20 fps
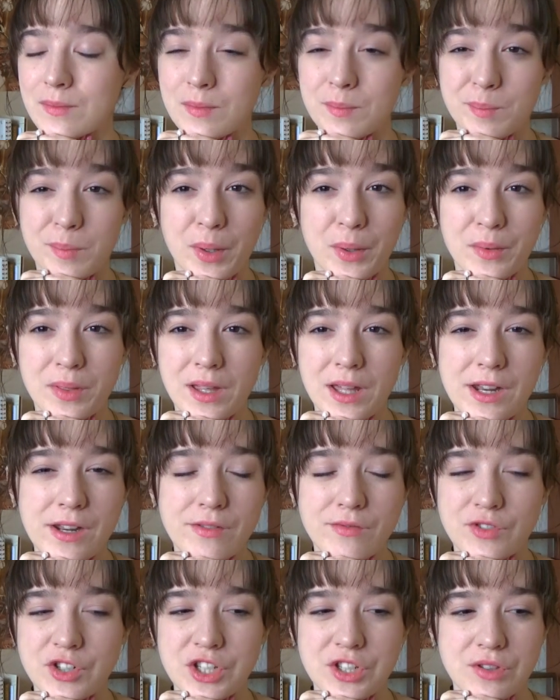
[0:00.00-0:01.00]
Both kind
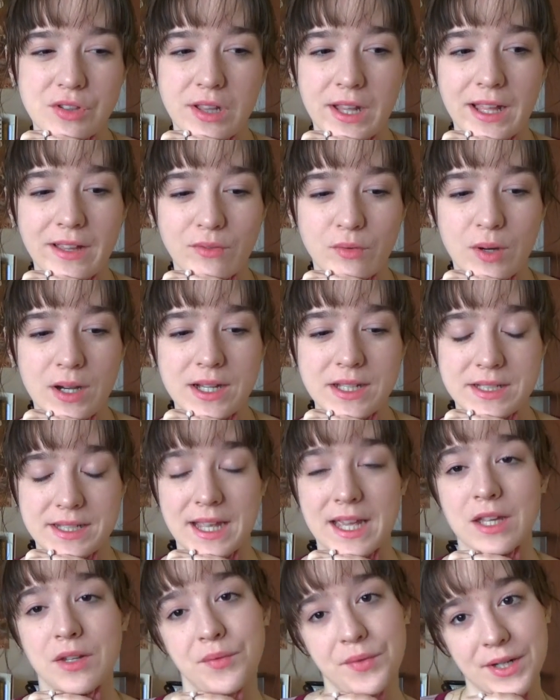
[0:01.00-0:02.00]
of just life-wise
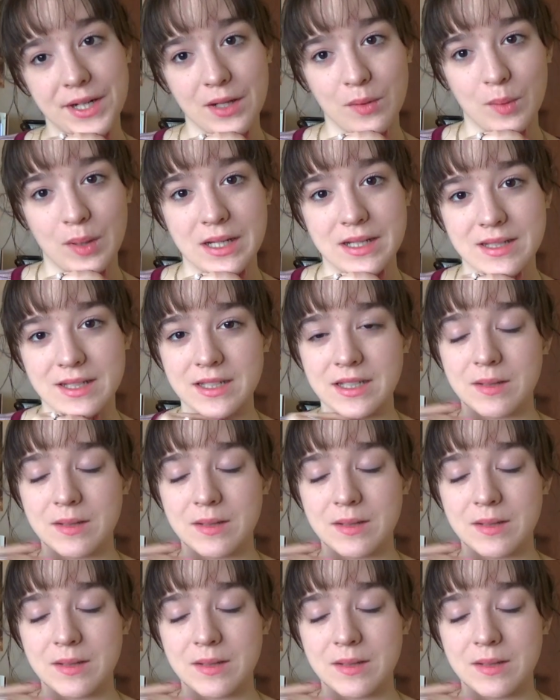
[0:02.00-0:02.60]
and reading-wise.